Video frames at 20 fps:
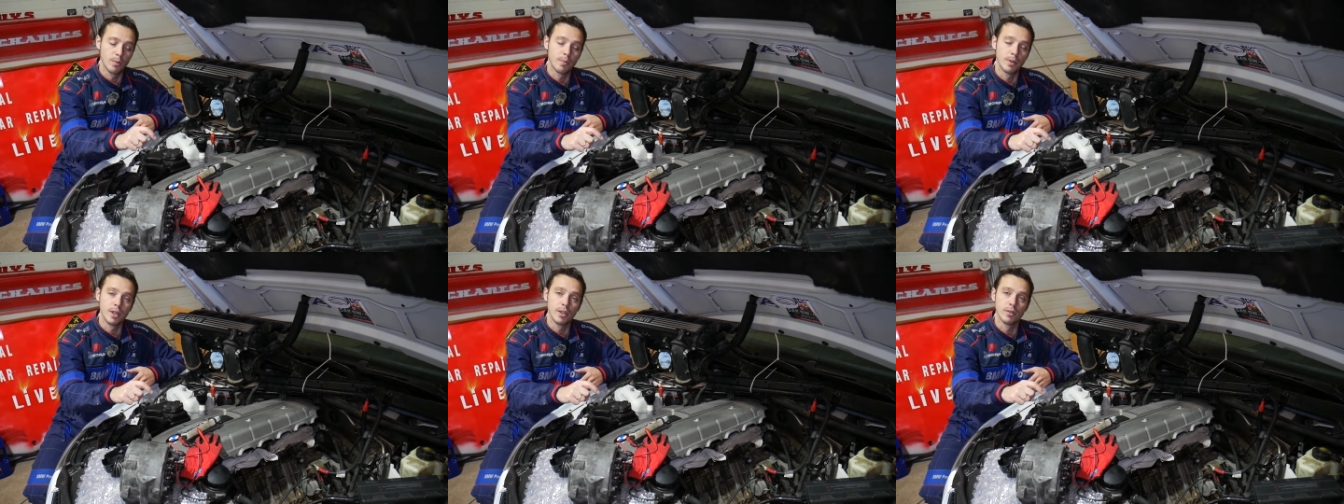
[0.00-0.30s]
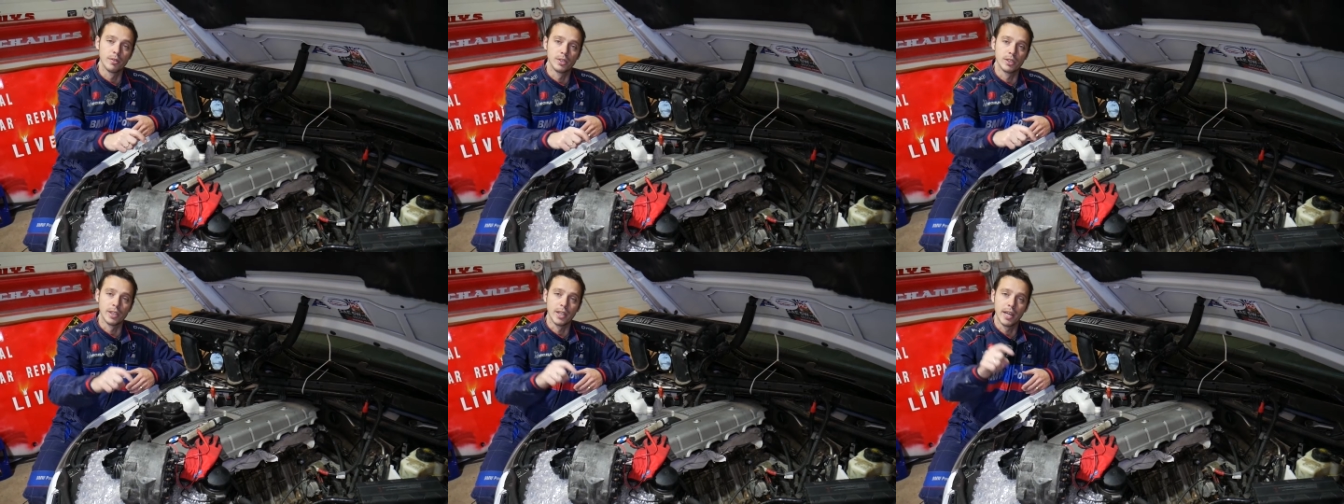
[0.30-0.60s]
be
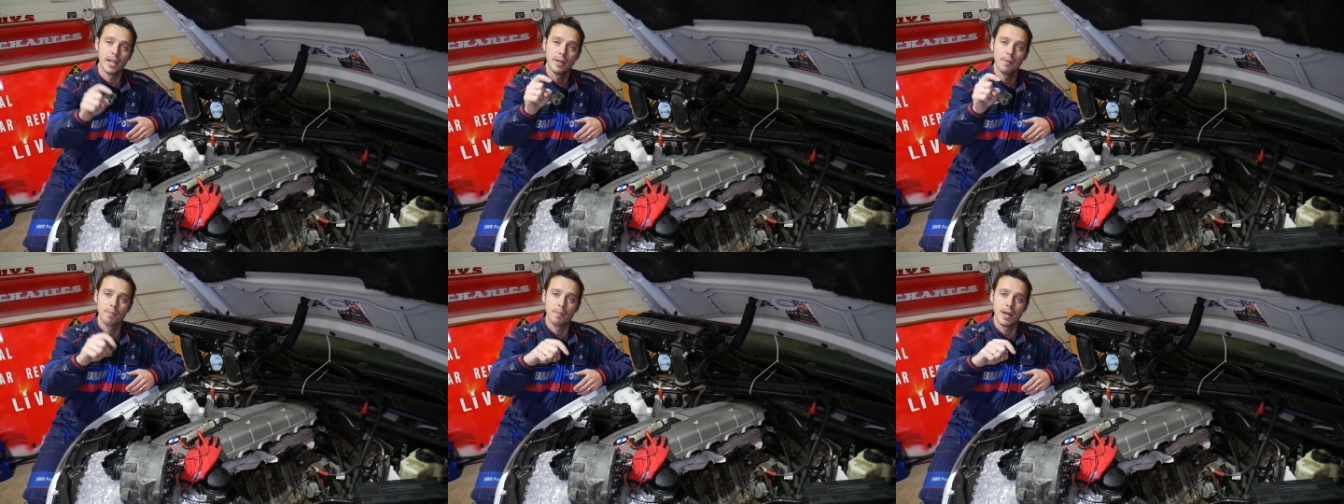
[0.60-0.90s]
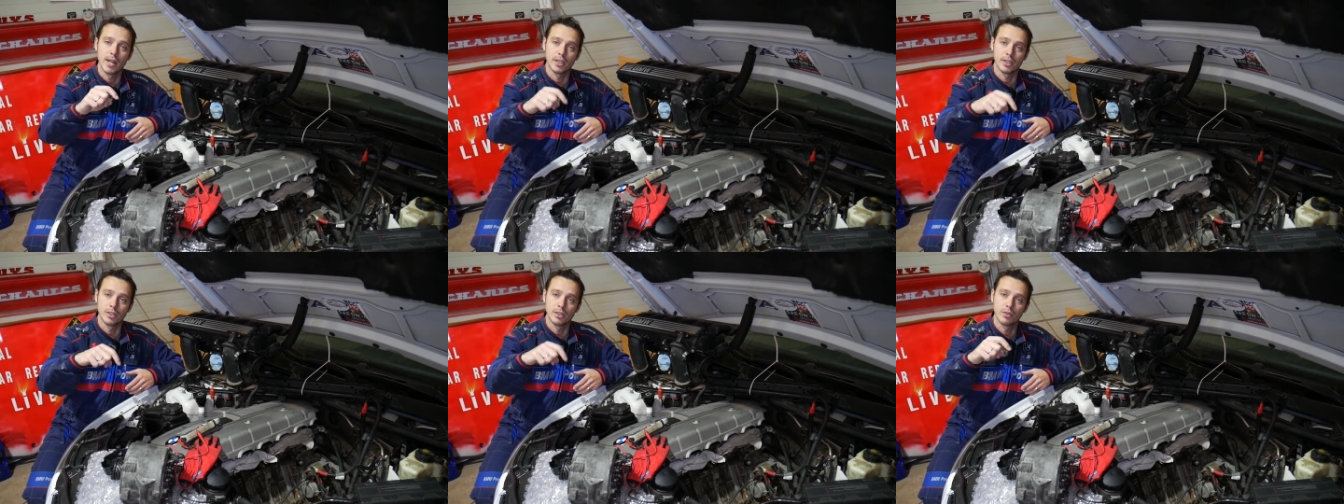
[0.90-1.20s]
using any
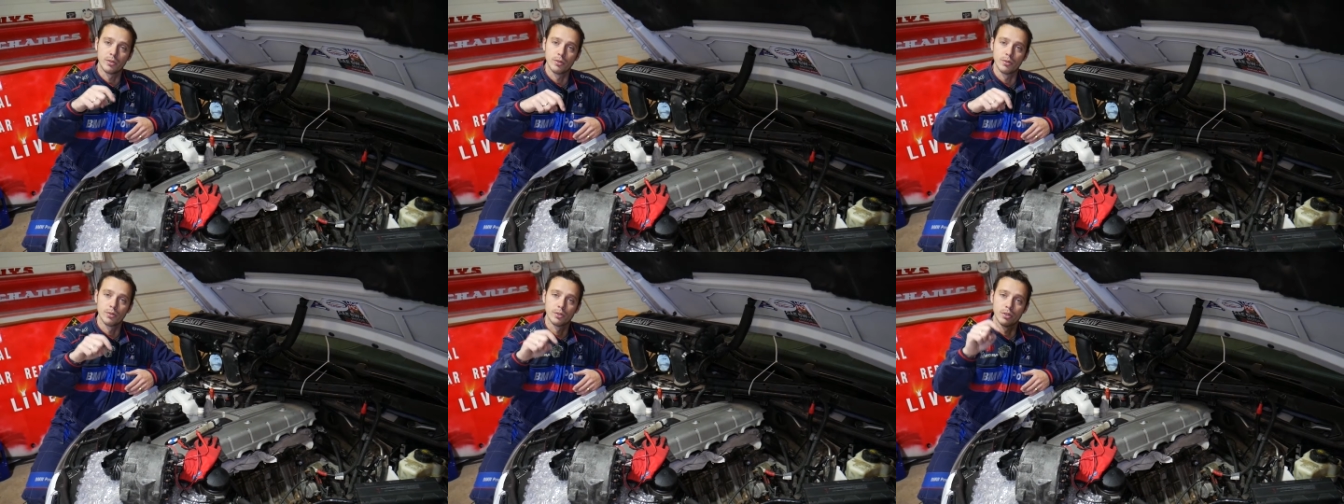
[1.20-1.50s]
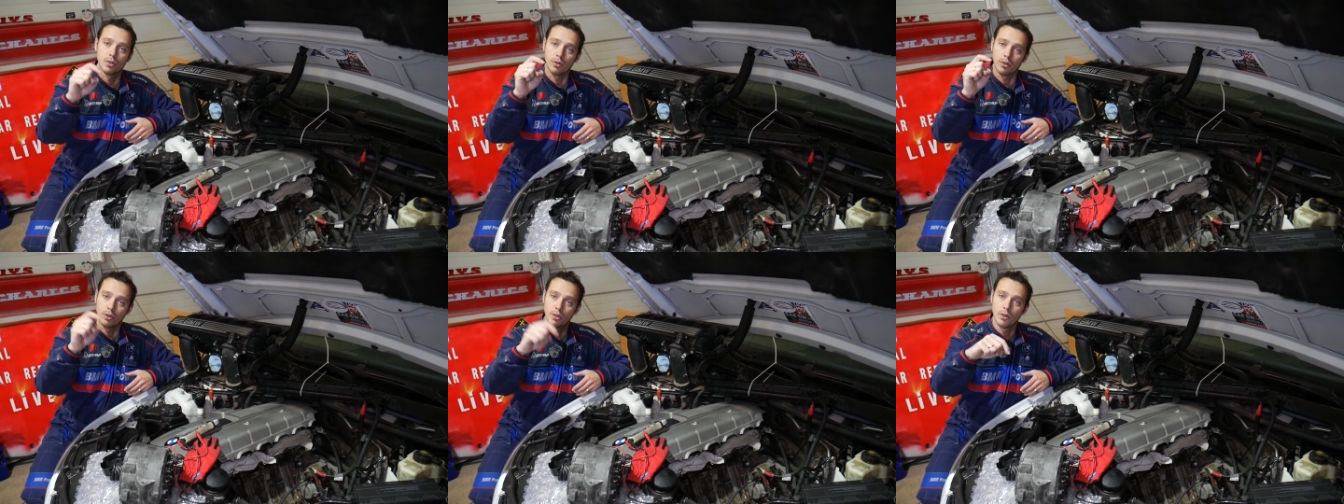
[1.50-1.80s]
parts,
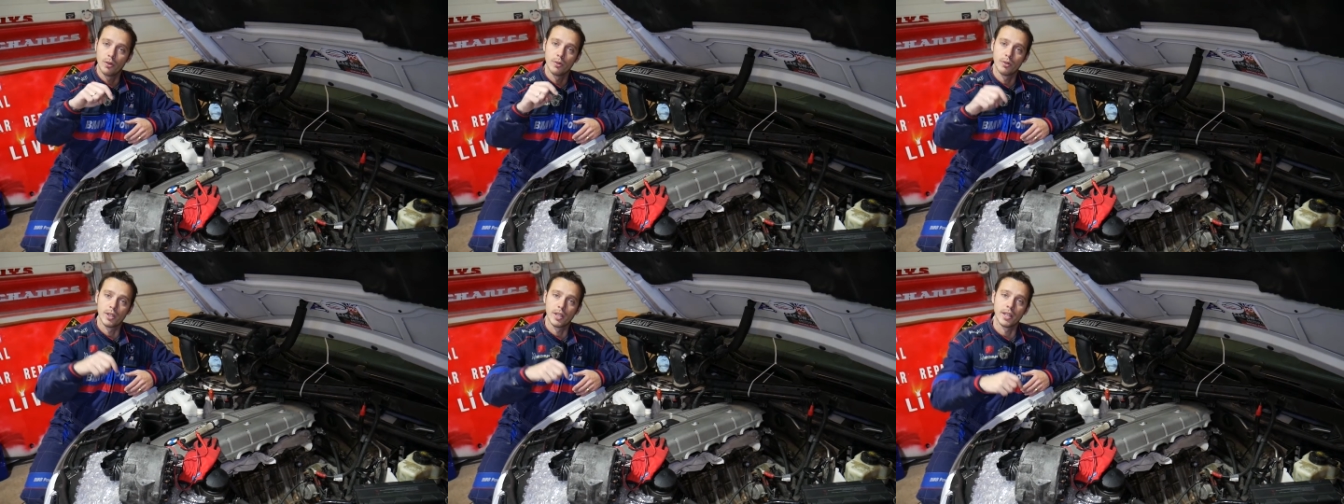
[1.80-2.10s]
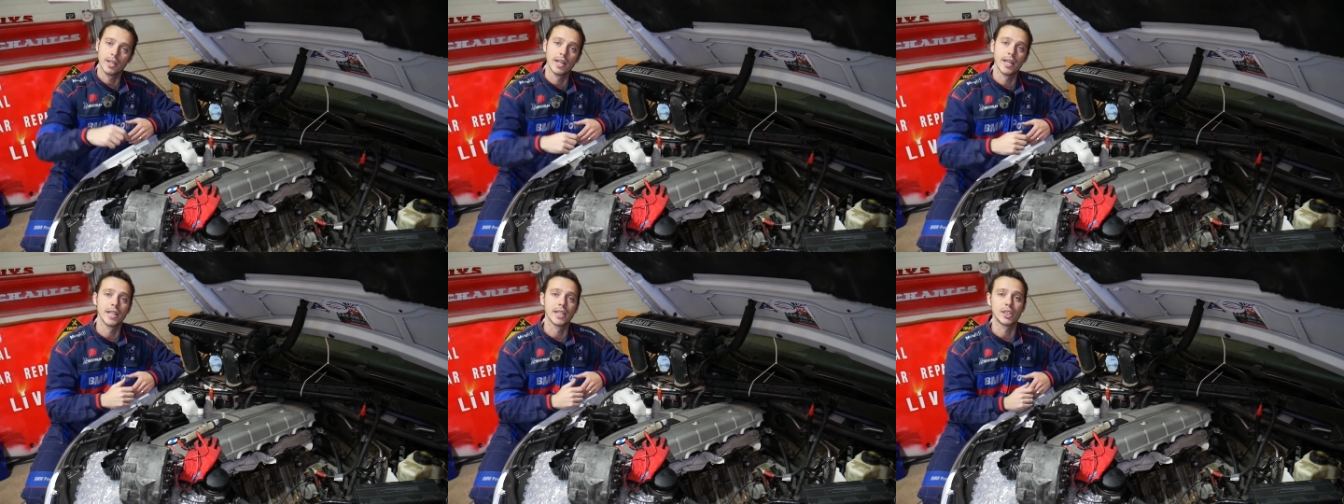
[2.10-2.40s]
tools or new
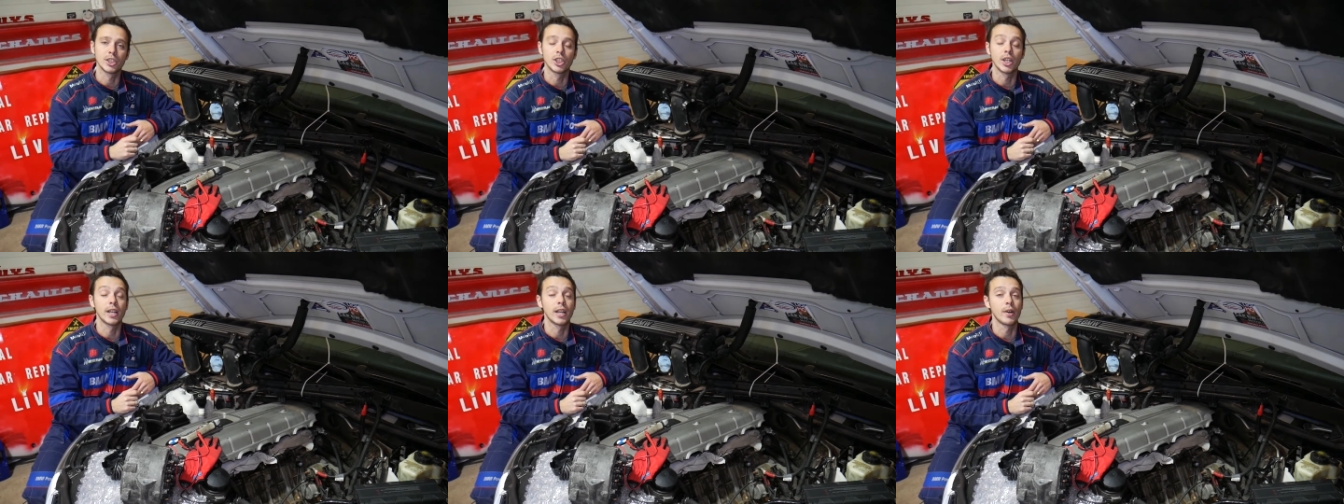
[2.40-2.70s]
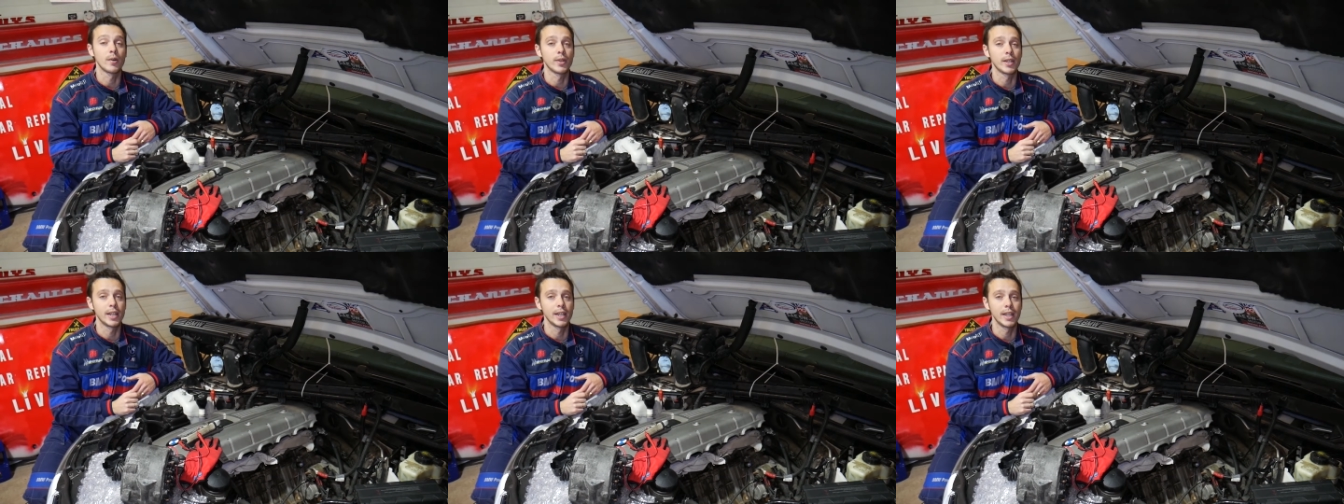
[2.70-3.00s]
alternator,
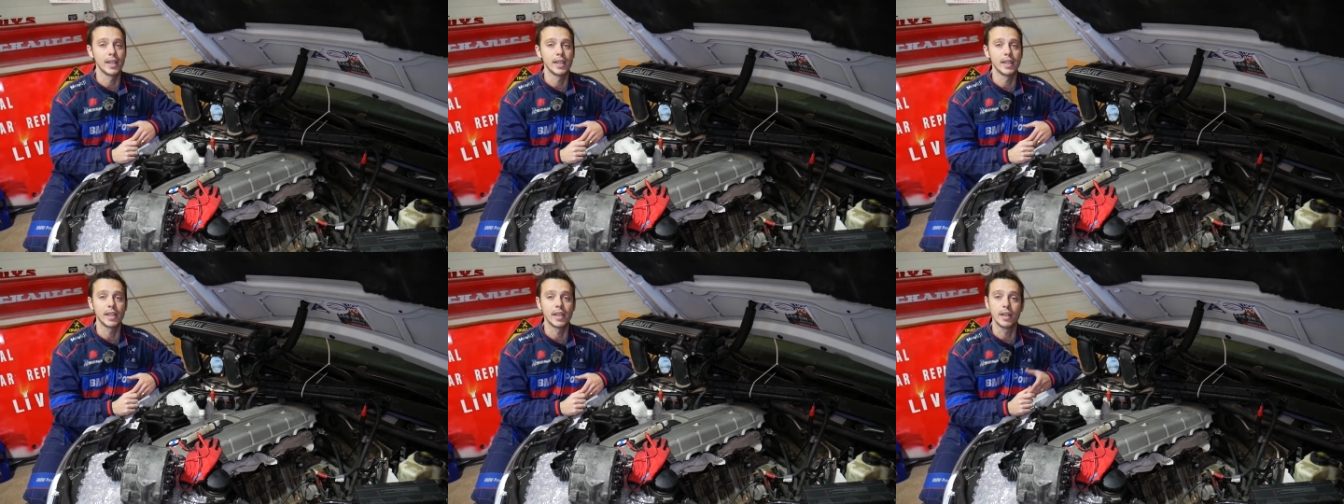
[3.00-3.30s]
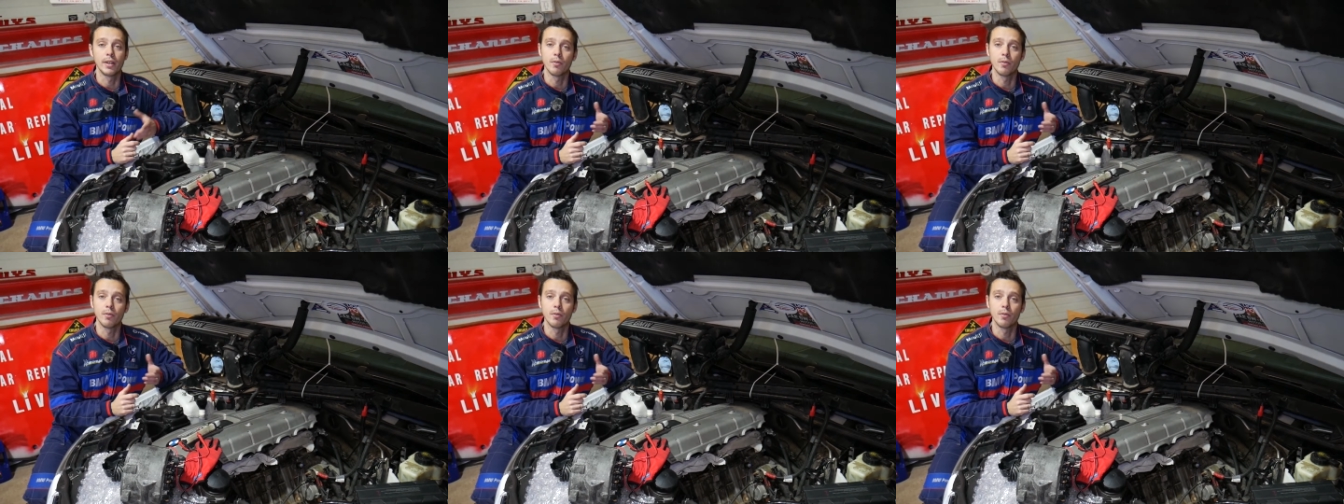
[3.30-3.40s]
check out the link.